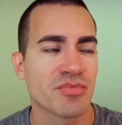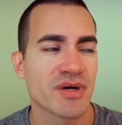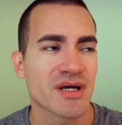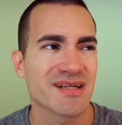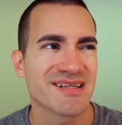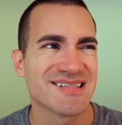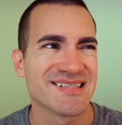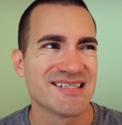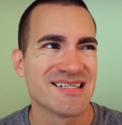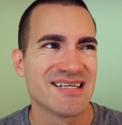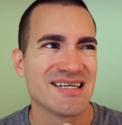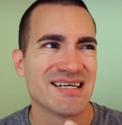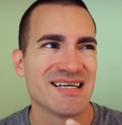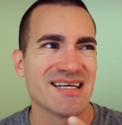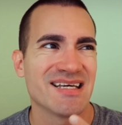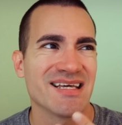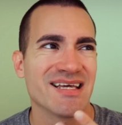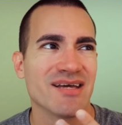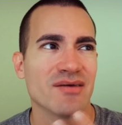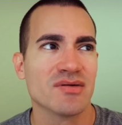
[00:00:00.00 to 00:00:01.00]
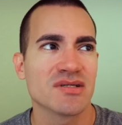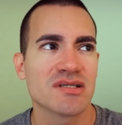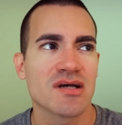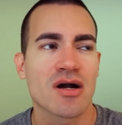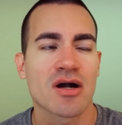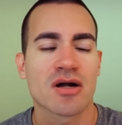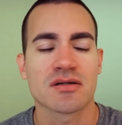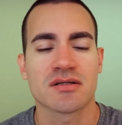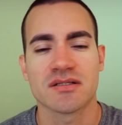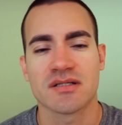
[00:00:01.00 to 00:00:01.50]
But it was
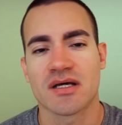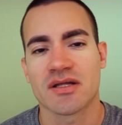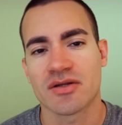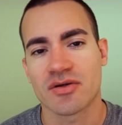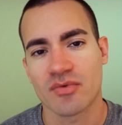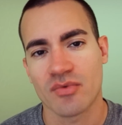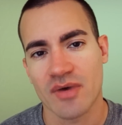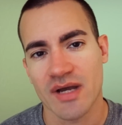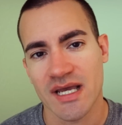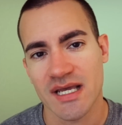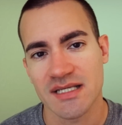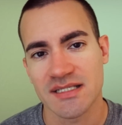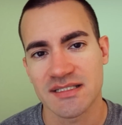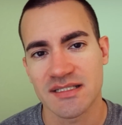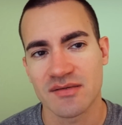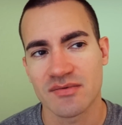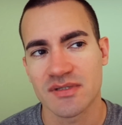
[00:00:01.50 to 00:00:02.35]
hard in other ways.